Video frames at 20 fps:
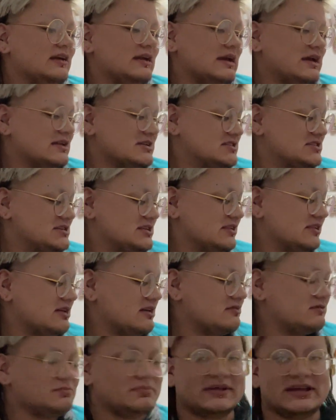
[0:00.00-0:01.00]
And she
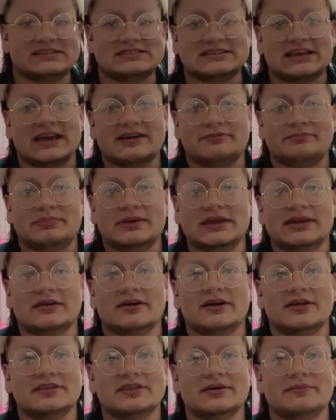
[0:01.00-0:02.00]
loves plants that have pink
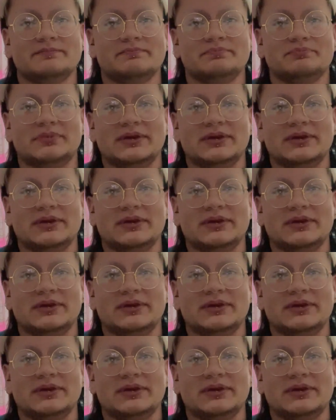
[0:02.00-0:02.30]
on them.